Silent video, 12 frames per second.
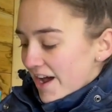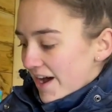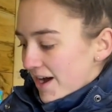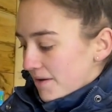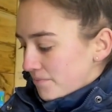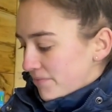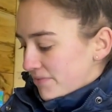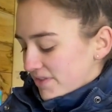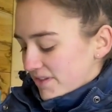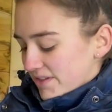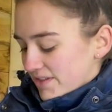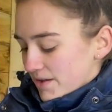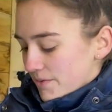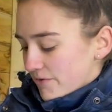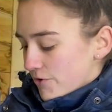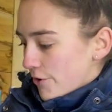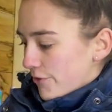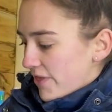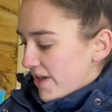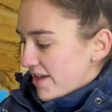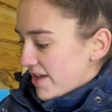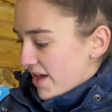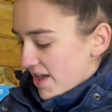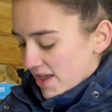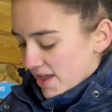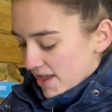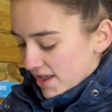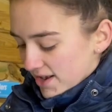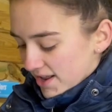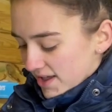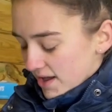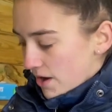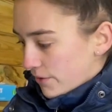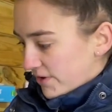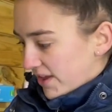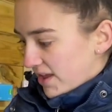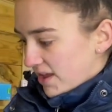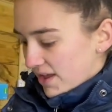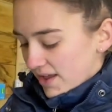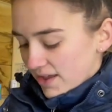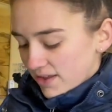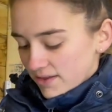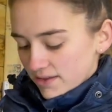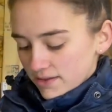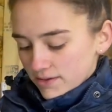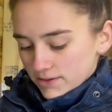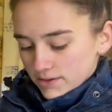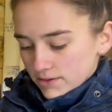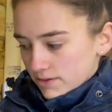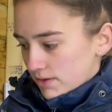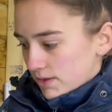Um, so we've got the oh, we've got to throw the thing over. That's